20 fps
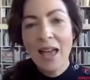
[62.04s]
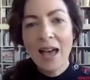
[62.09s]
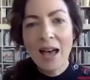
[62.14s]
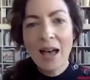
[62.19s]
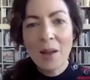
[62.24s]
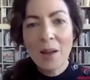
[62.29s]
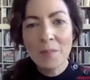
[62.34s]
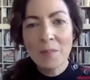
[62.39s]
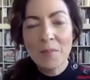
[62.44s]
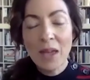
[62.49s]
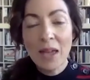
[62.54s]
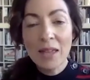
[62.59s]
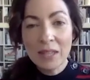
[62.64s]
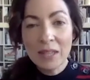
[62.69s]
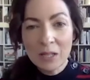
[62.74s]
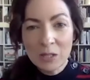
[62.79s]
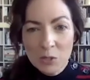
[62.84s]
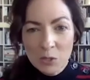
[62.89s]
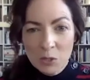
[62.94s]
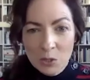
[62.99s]
Um, and
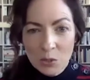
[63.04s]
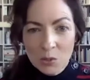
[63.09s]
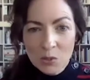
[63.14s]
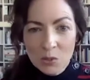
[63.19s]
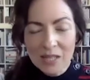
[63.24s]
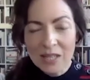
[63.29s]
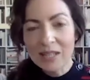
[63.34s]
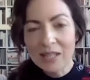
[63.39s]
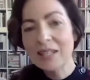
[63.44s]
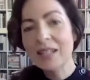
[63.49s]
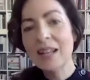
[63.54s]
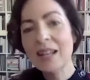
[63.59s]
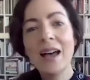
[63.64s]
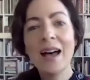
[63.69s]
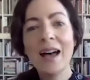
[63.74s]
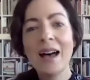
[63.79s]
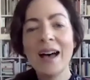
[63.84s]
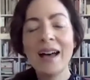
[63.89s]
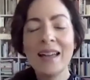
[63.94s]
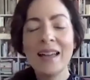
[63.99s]
then Susan
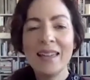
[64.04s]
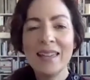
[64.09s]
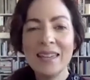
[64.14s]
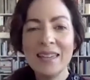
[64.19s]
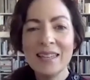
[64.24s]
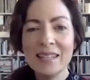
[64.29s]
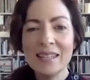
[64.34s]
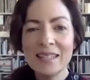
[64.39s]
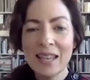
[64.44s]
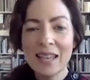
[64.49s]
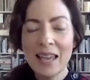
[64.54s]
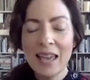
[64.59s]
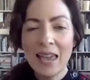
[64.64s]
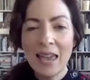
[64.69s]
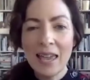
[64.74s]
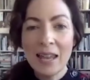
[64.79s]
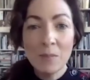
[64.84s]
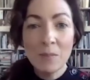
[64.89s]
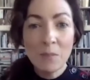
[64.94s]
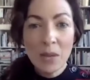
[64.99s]
uh, is
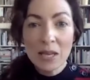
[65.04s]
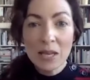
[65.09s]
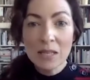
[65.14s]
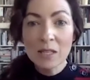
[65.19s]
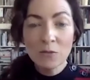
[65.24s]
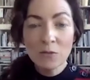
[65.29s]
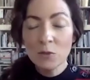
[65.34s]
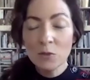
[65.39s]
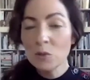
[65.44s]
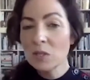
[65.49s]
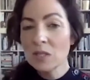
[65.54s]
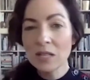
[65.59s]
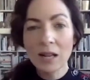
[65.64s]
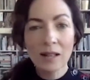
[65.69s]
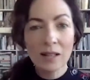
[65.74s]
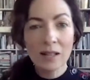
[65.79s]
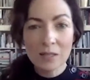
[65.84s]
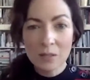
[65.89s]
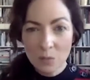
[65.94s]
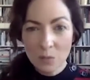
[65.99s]
an amazing food
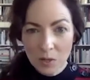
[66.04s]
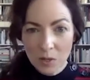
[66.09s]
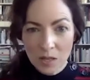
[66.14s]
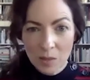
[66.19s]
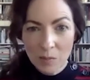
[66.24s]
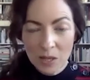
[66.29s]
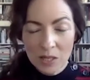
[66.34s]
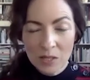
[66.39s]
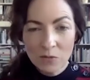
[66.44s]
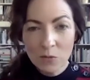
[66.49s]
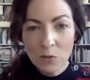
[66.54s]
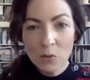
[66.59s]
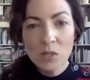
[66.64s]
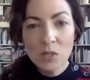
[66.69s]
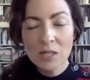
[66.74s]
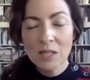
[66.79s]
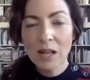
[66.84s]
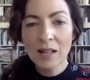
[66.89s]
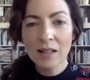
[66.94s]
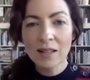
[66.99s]
stylist, one of the best food
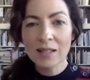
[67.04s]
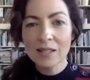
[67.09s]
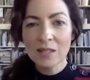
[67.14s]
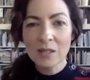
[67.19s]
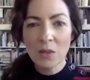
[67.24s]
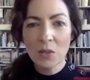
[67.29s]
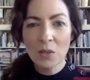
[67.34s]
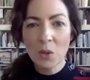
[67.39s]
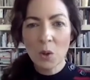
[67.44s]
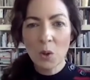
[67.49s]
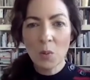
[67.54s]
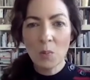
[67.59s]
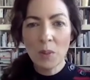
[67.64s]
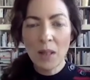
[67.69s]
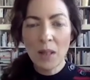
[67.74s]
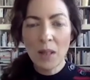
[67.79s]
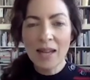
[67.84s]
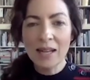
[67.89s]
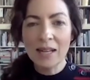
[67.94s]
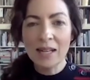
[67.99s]
stylists on the whole
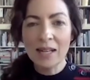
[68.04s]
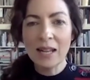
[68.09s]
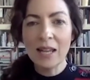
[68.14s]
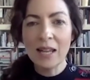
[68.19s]
planet.